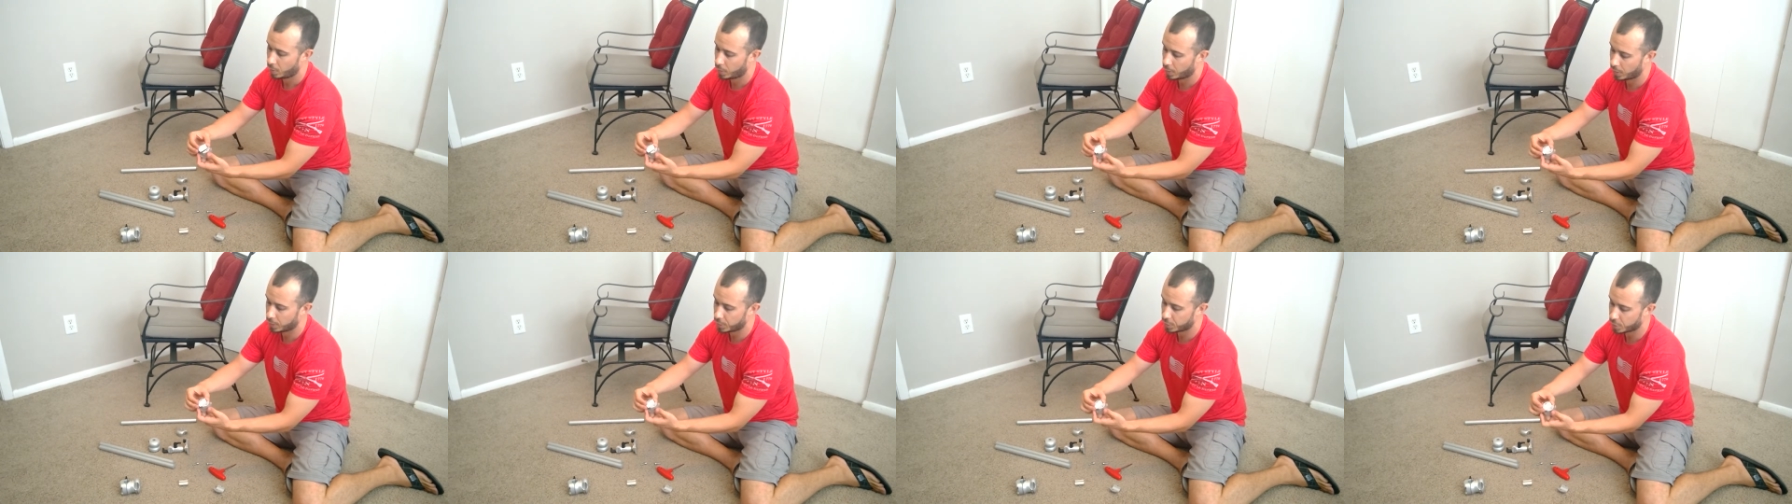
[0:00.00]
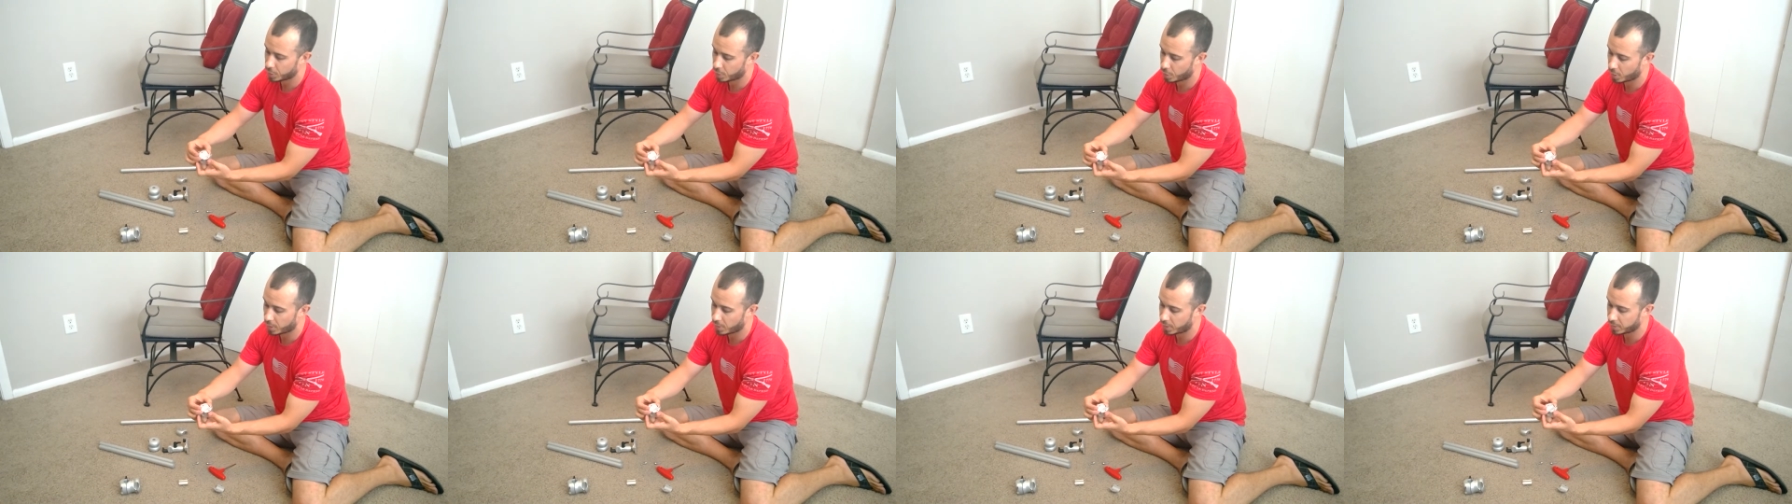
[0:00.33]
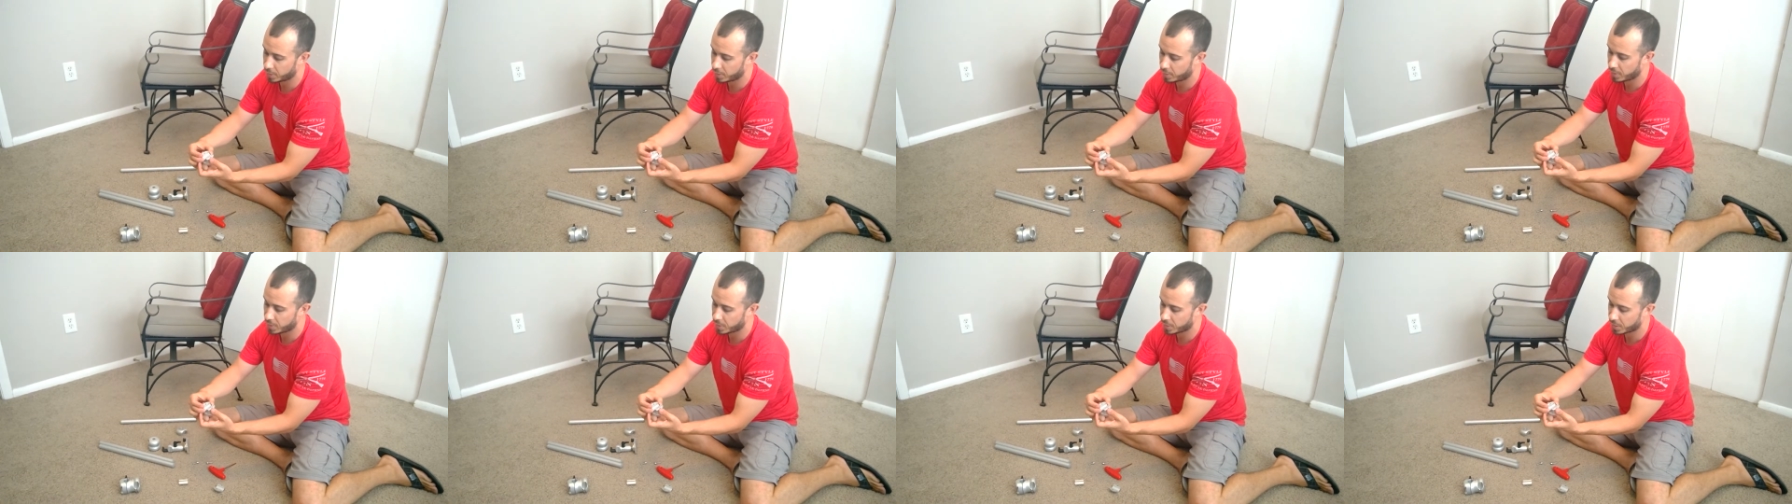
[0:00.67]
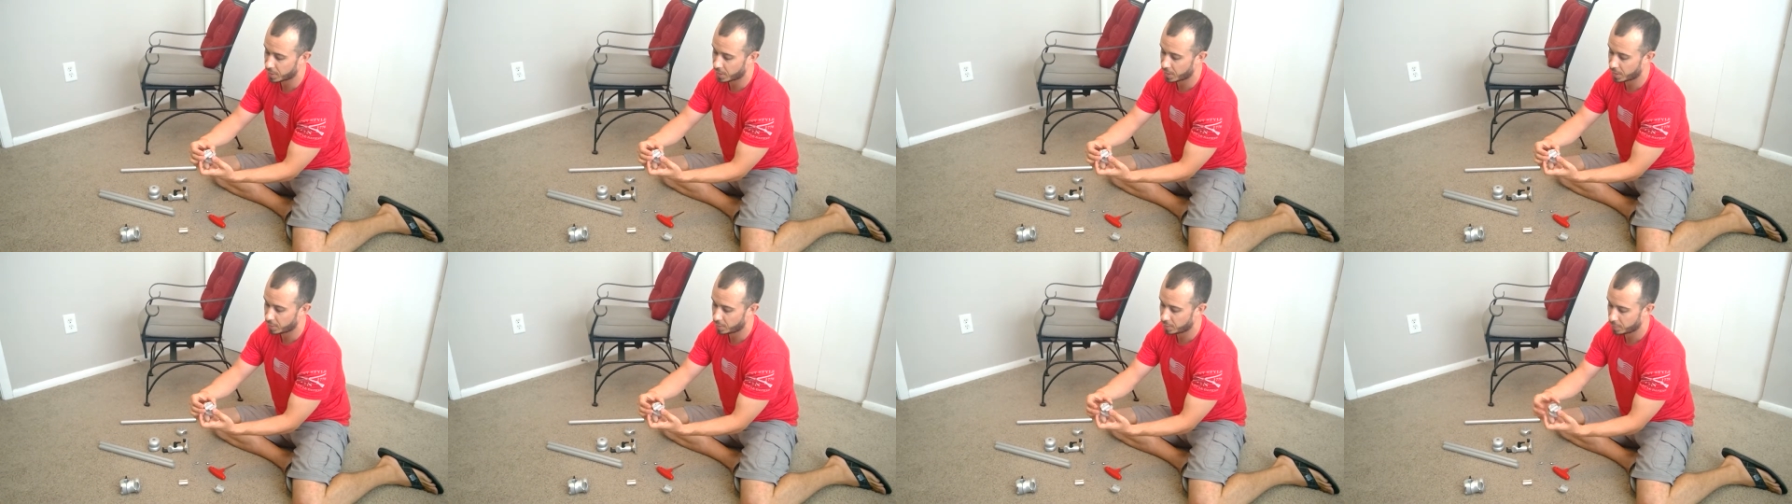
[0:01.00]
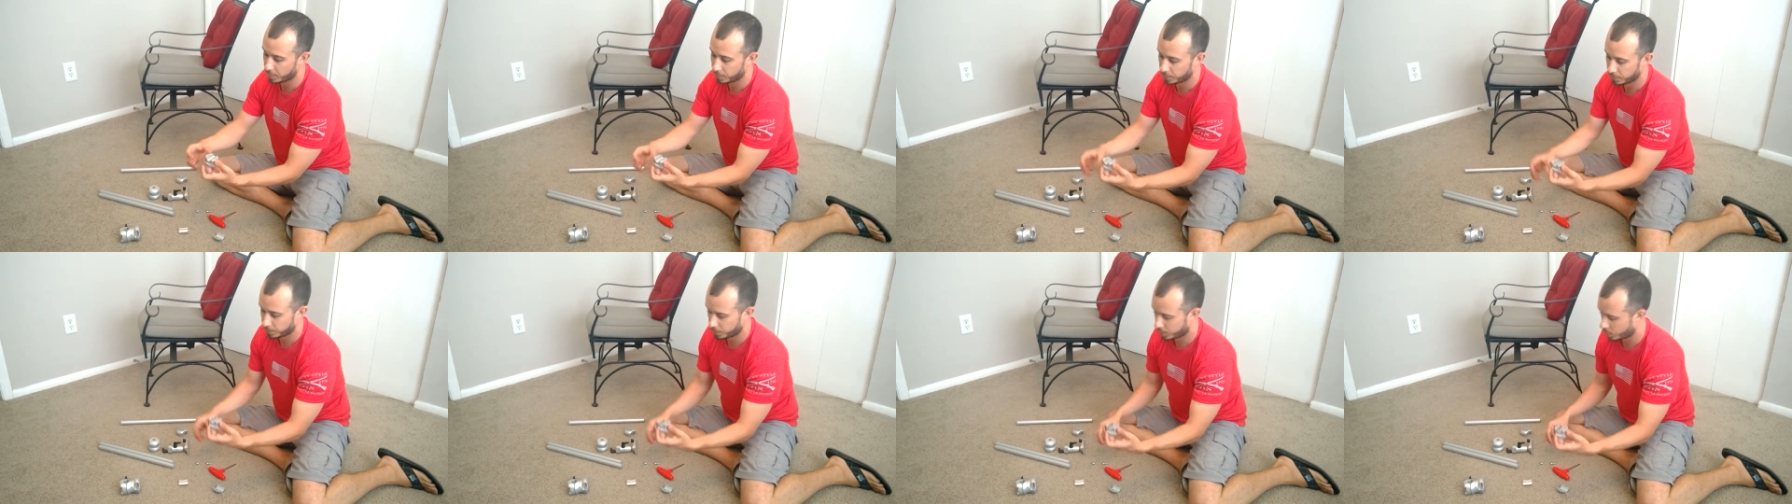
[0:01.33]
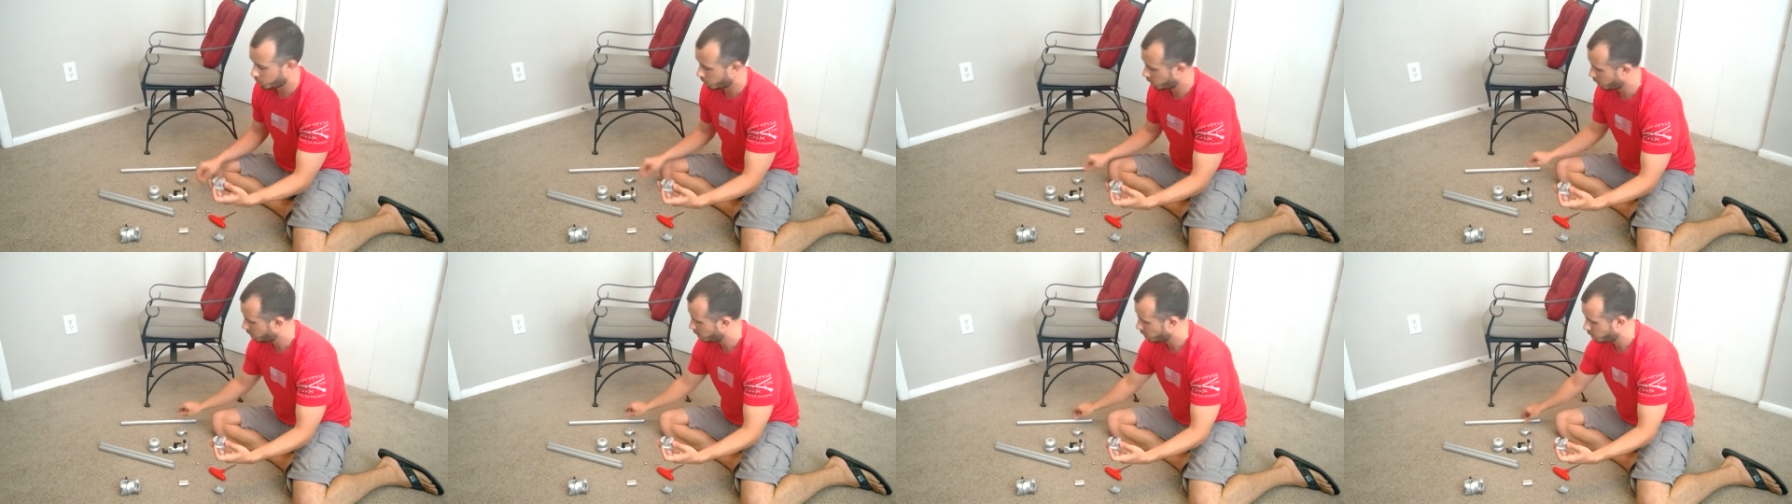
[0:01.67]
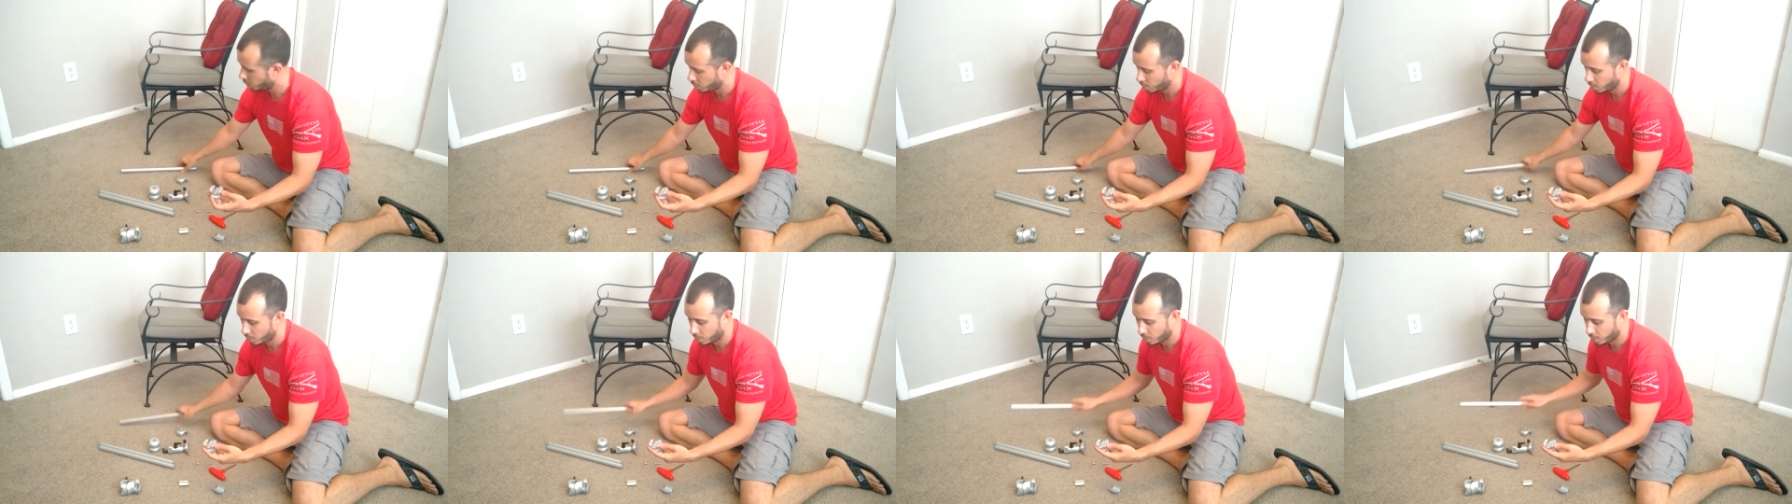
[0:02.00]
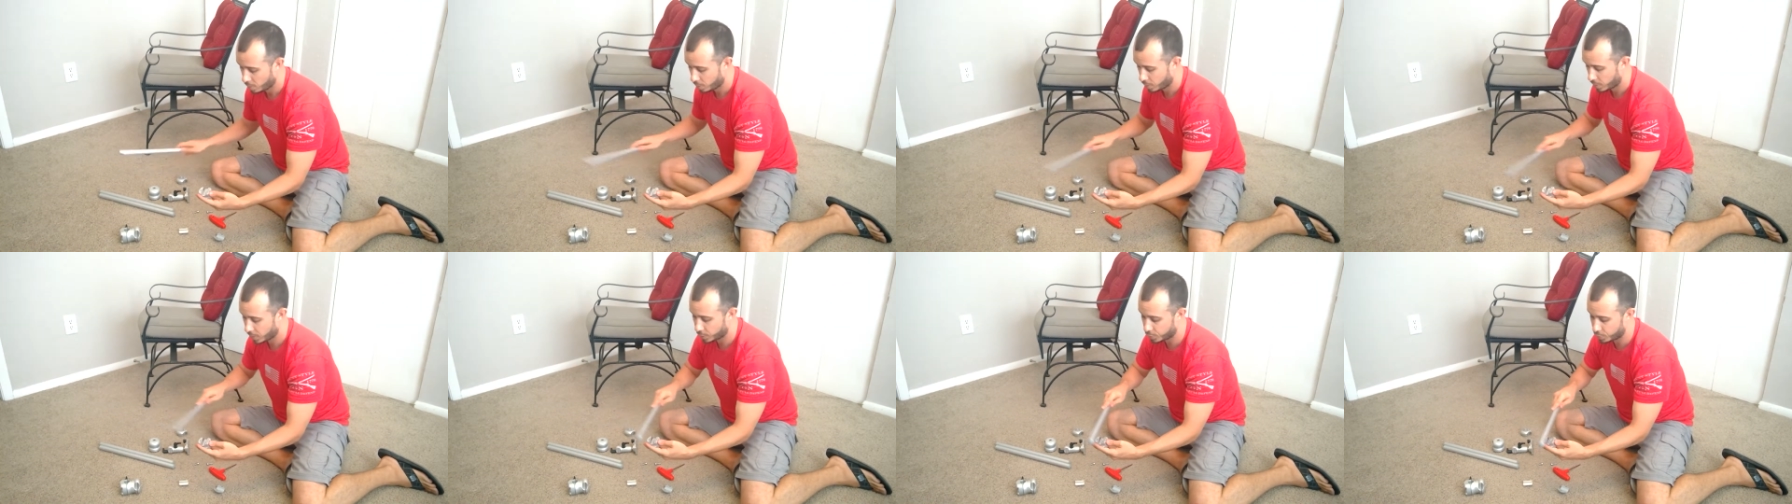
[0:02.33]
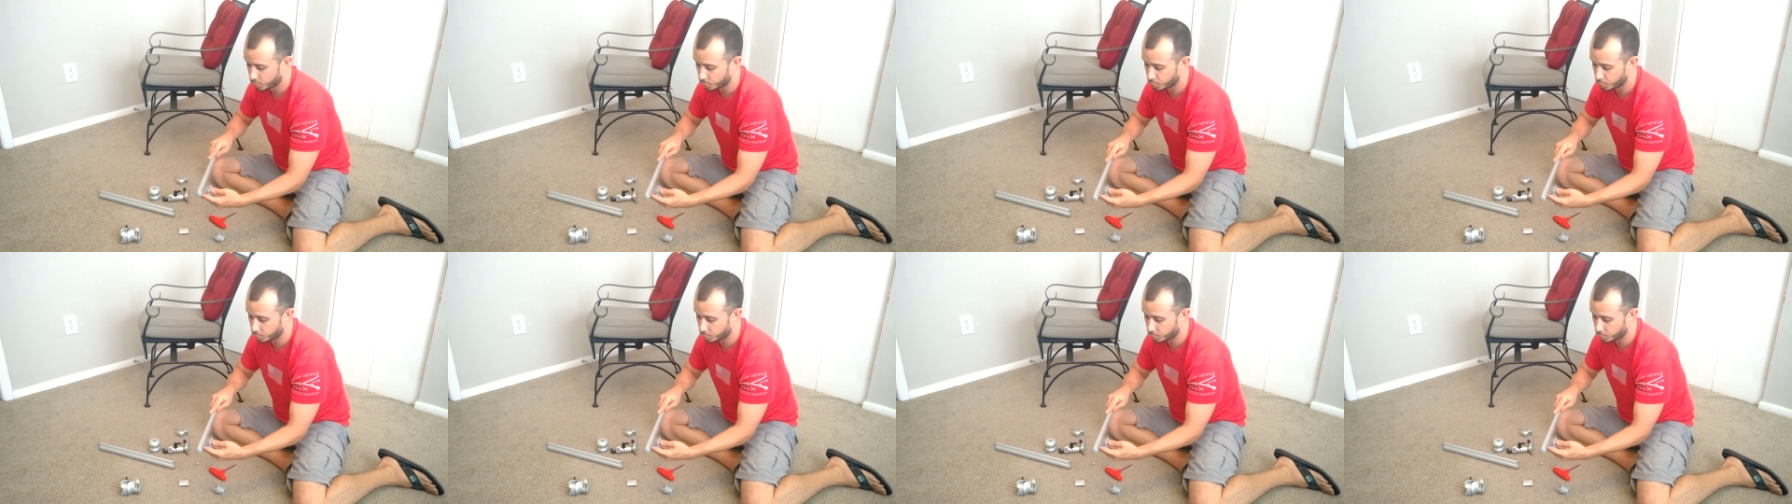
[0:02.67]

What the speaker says: insert it into this end, get